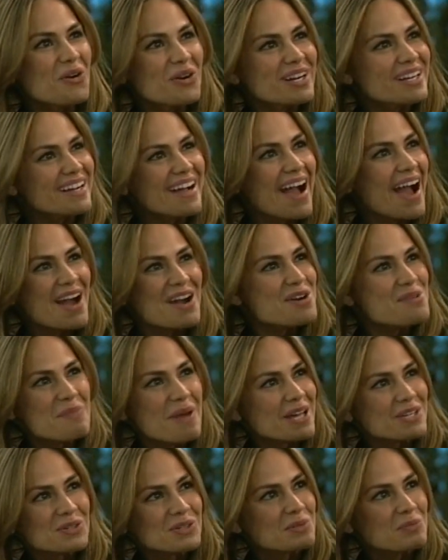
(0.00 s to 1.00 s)
no, I owe
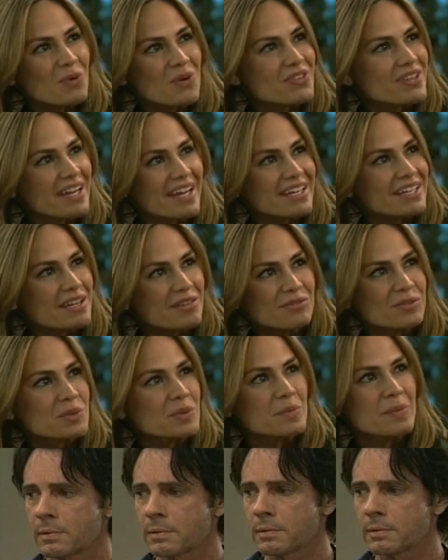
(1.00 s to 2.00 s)
Patrick more than I can
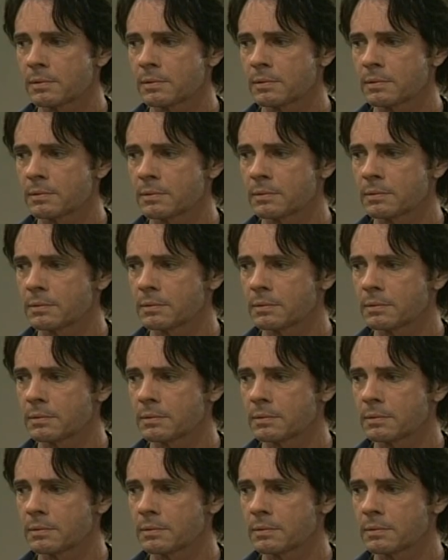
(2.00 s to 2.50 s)
ever repay.